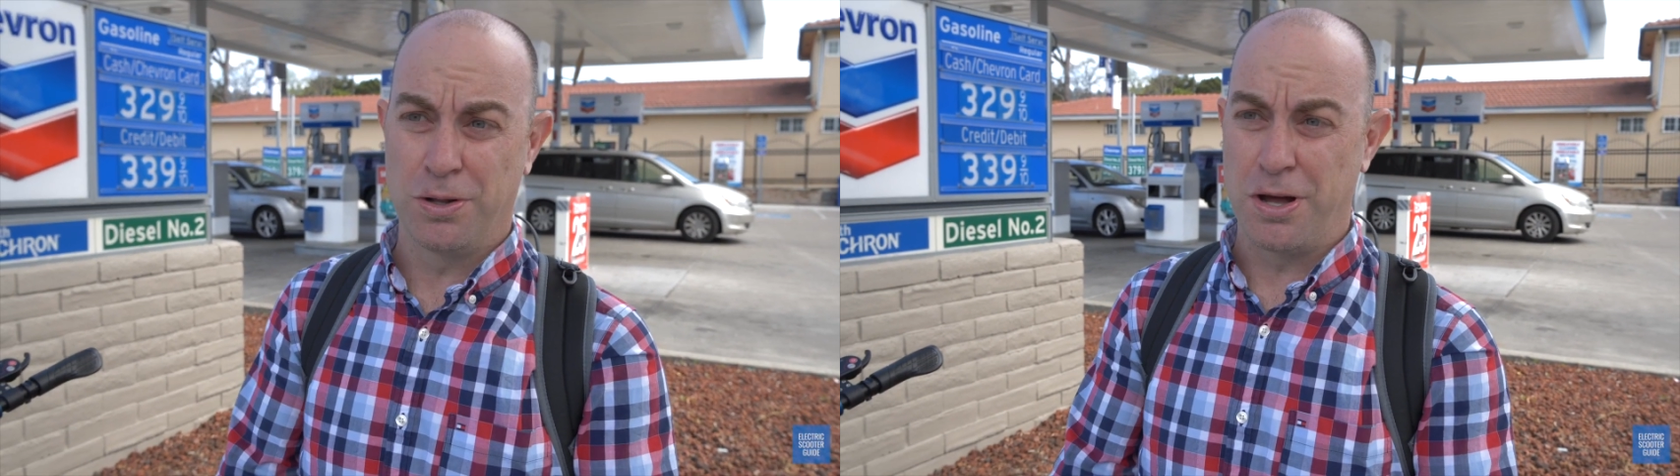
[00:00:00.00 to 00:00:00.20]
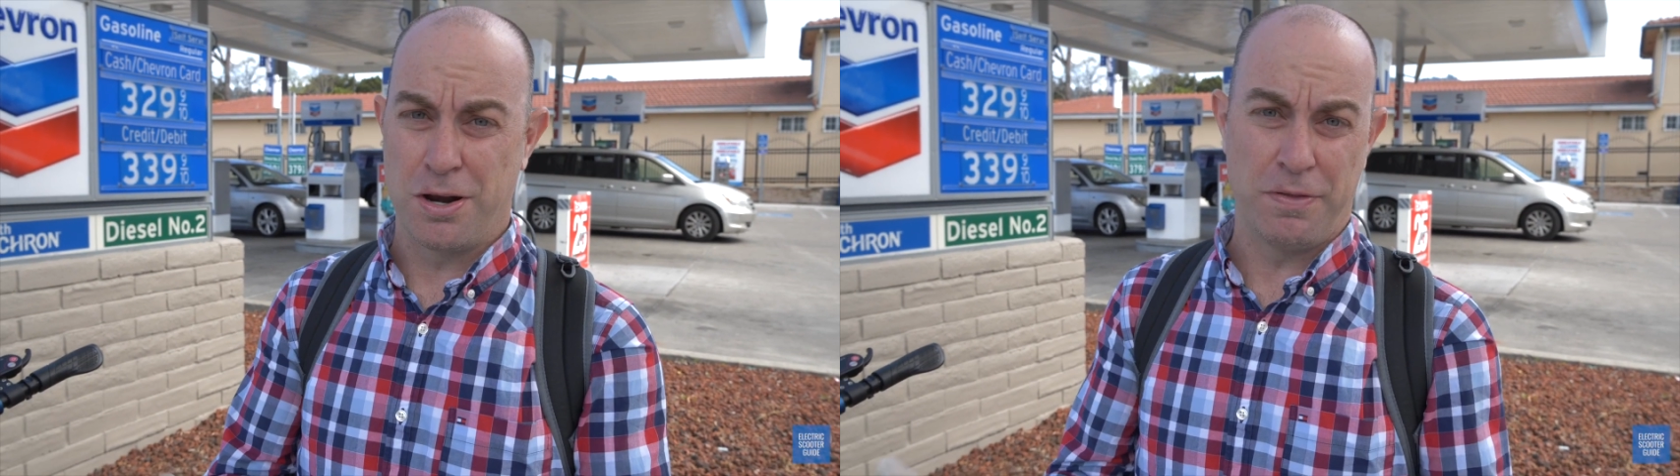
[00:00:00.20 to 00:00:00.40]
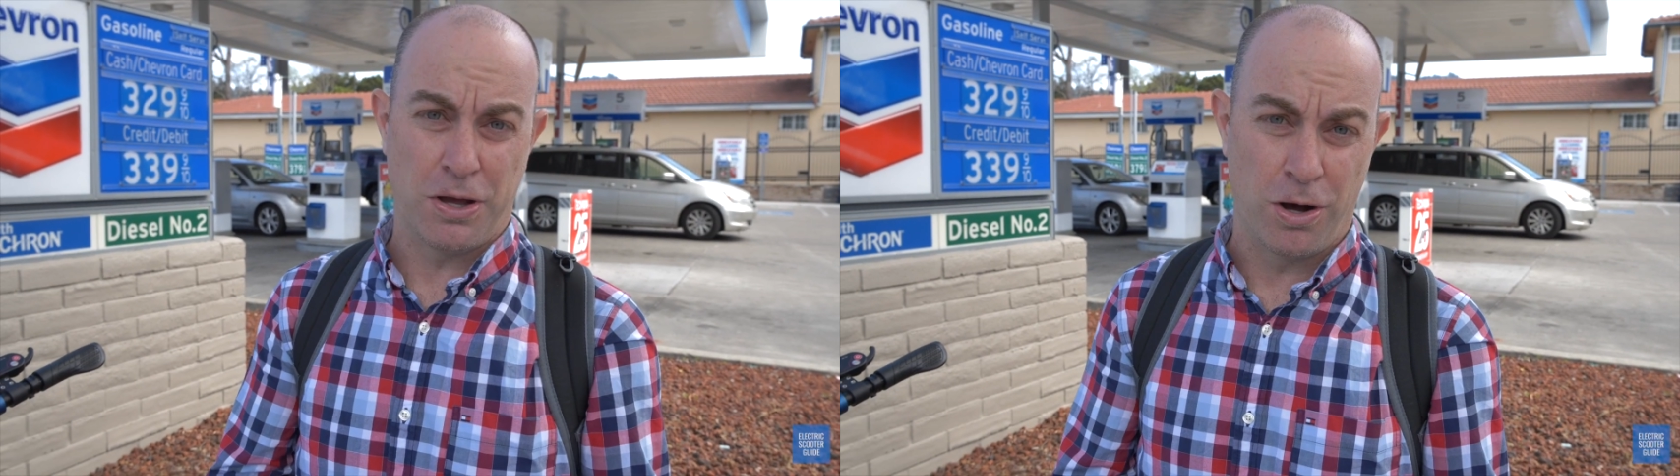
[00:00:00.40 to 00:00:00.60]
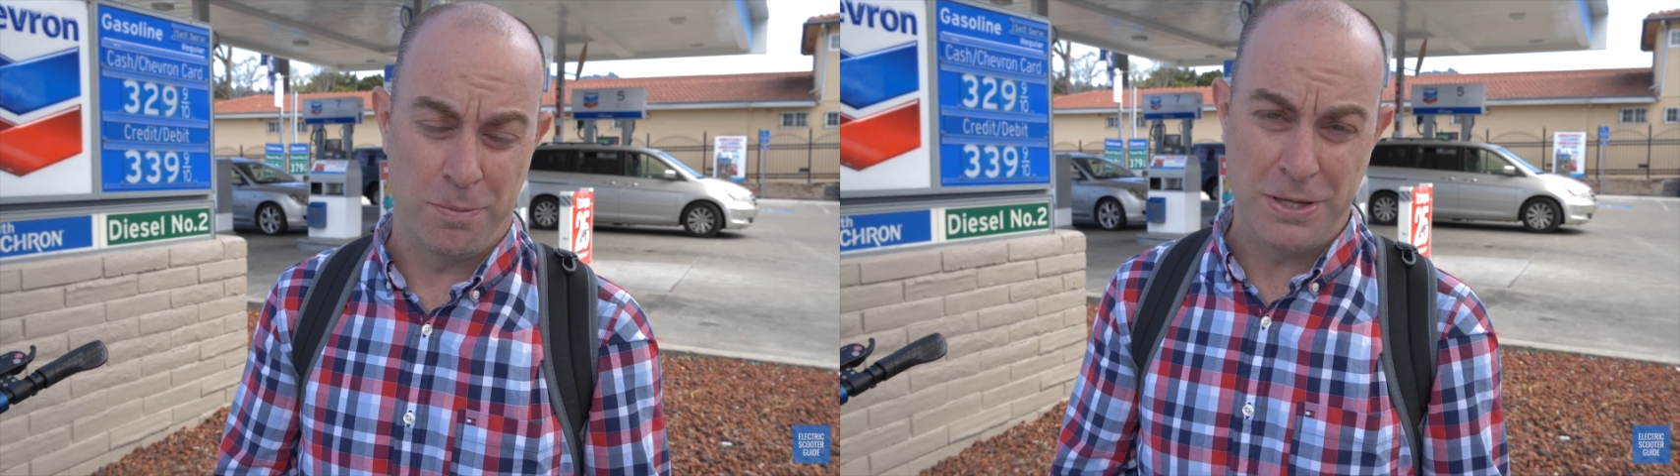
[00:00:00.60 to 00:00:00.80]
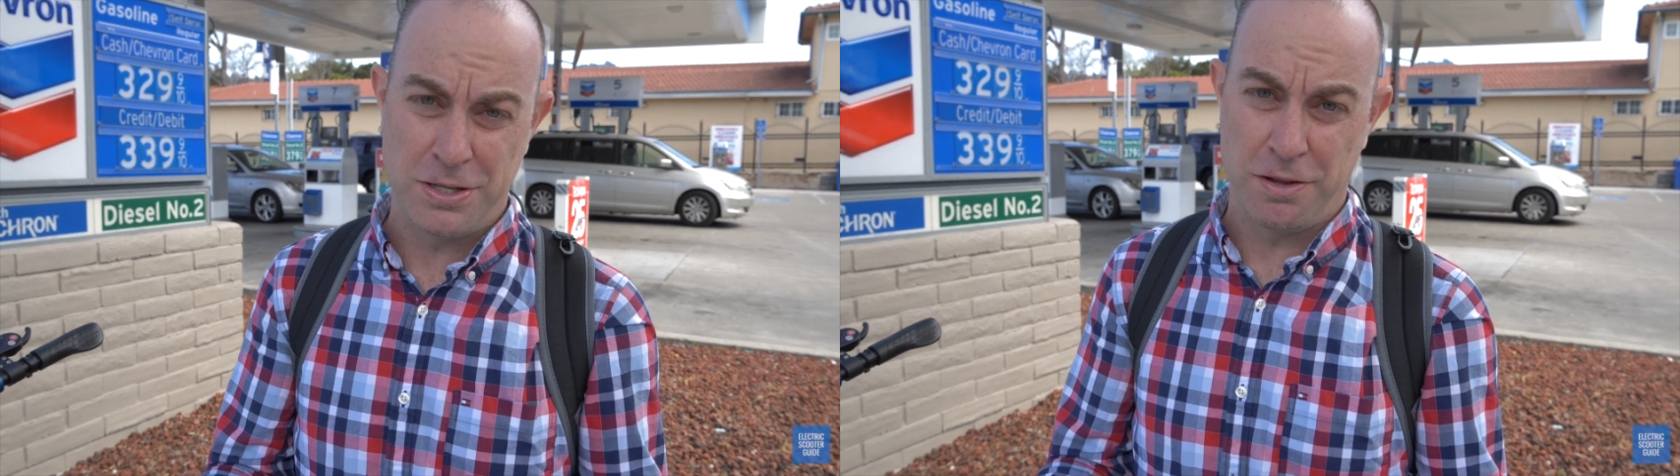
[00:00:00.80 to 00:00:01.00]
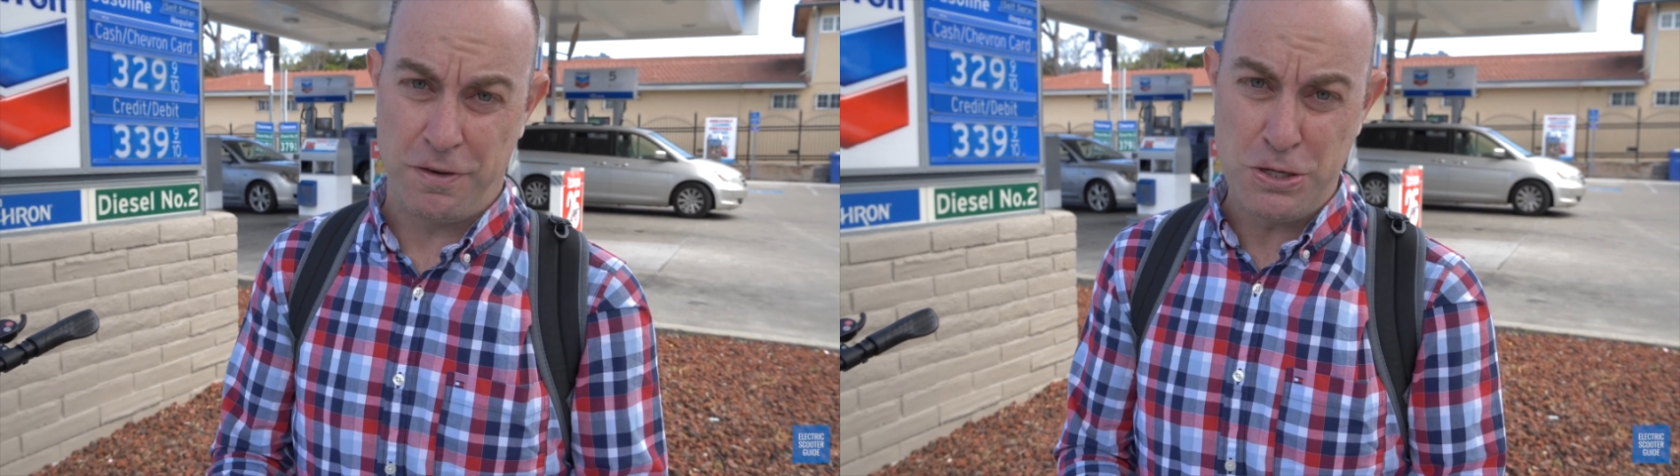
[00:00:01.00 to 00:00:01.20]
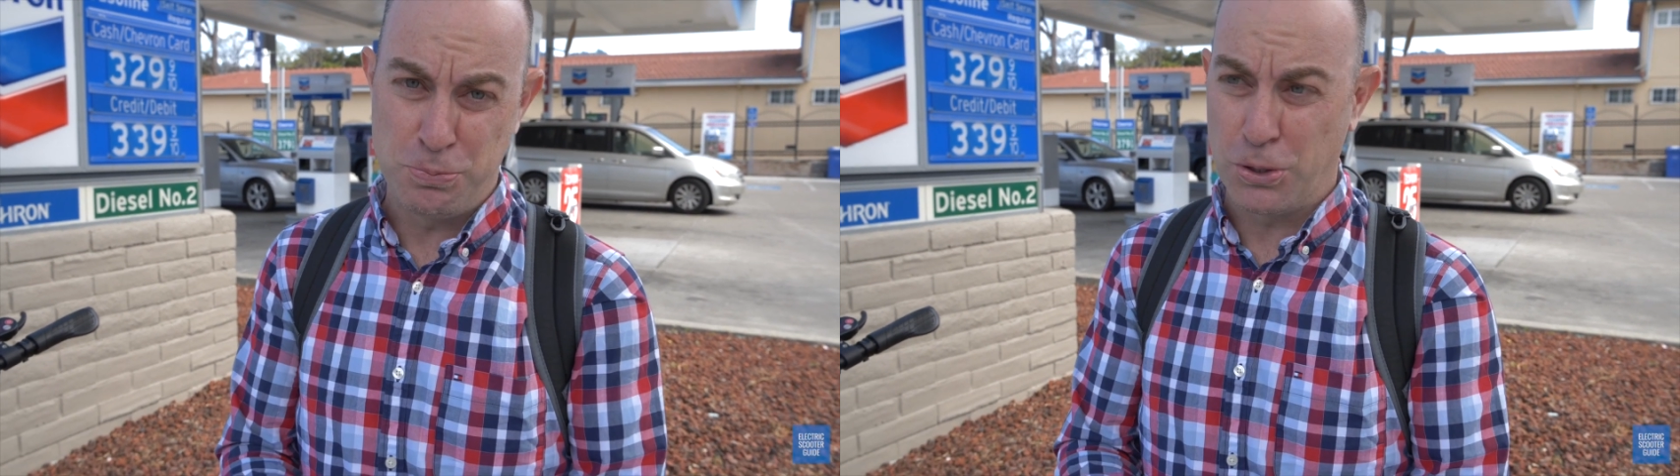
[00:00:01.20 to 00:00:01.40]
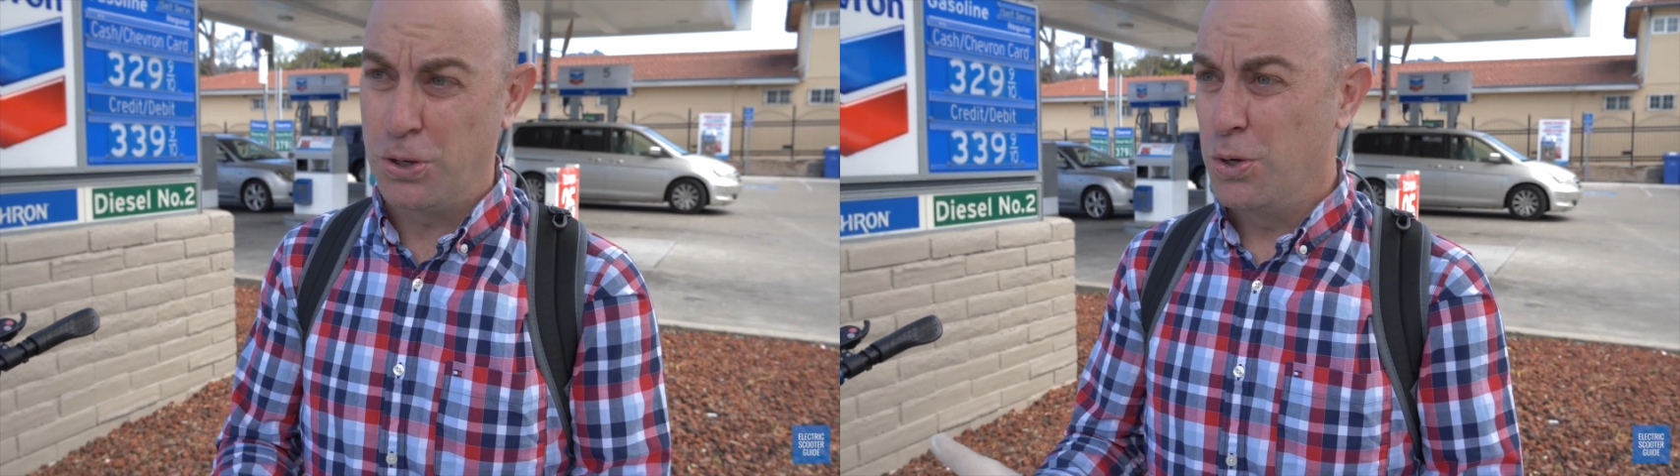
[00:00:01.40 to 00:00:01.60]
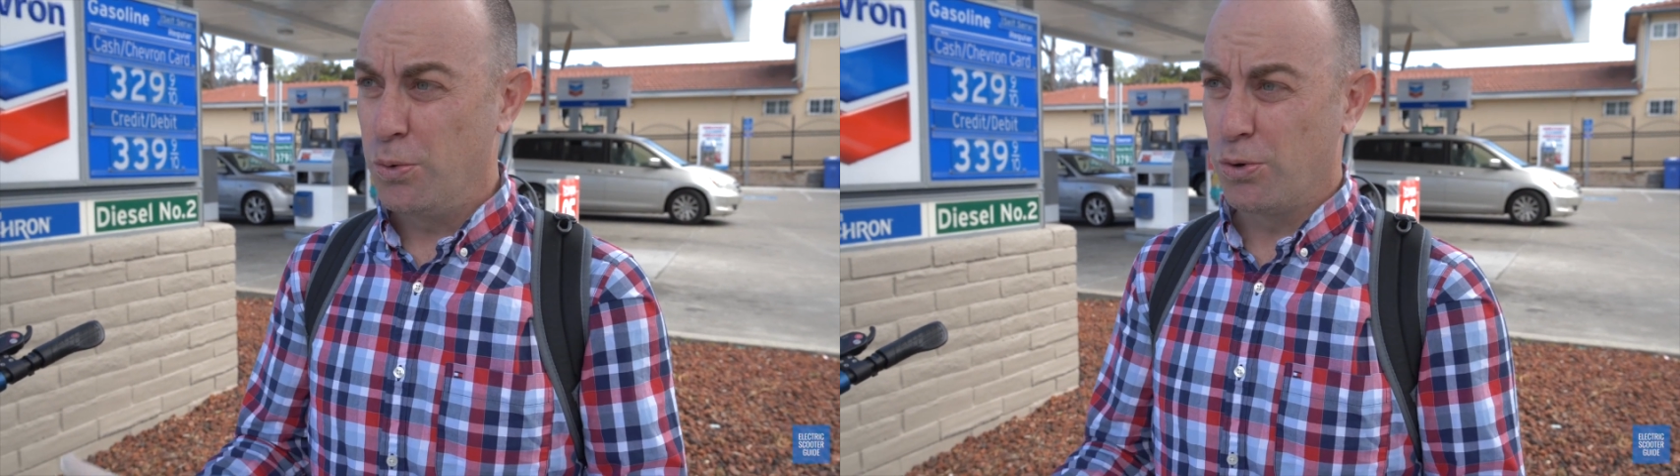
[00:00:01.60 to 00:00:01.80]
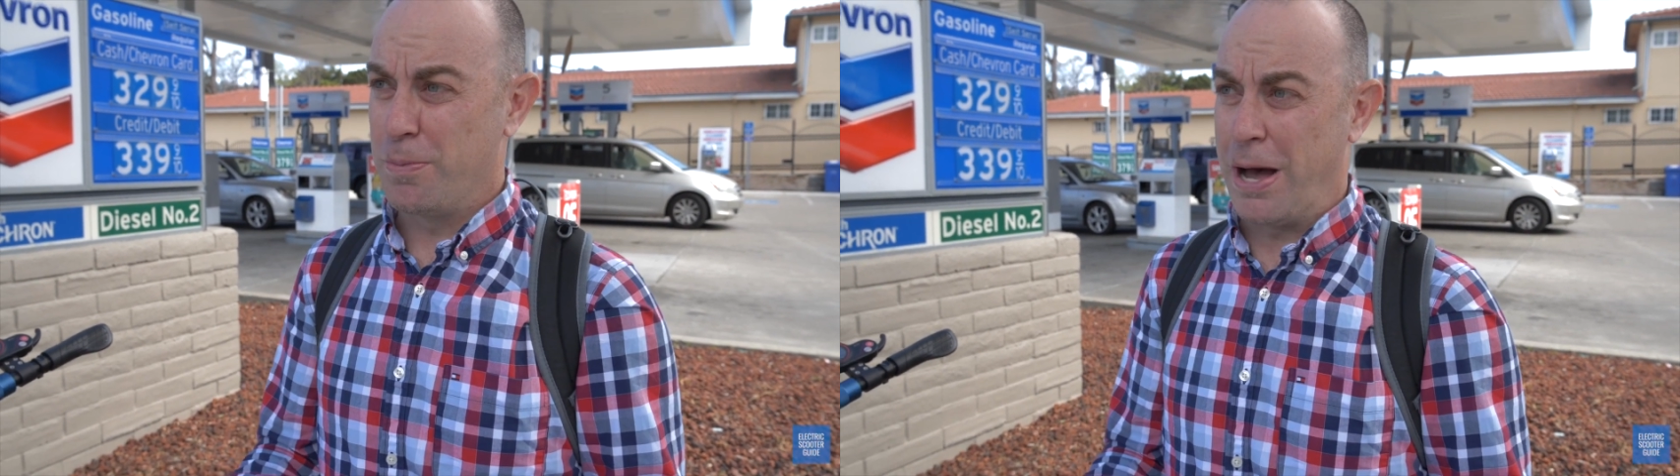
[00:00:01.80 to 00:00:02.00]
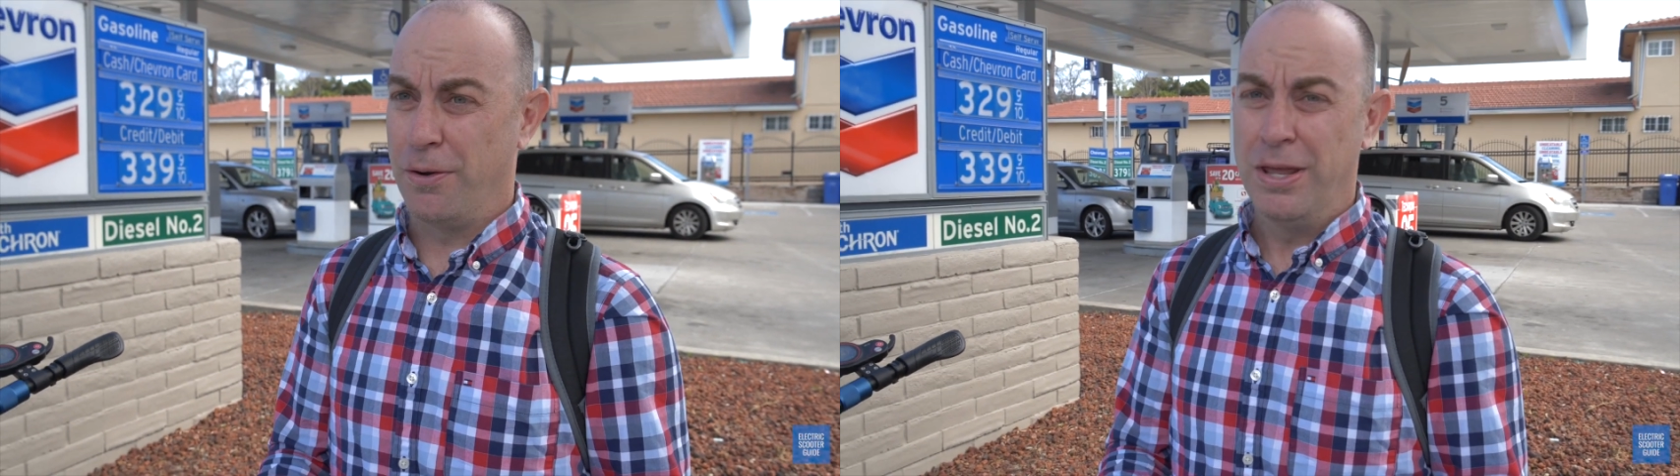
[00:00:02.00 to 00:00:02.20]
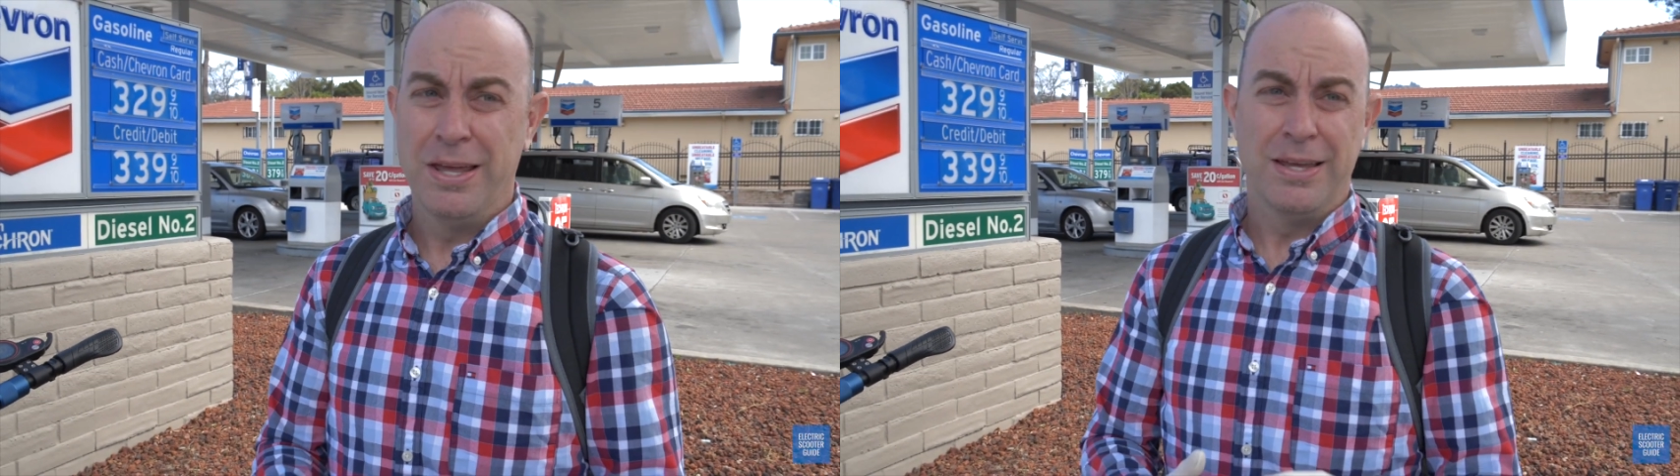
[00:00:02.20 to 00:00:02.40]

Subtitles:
A lot of the comments in the Facebook were about,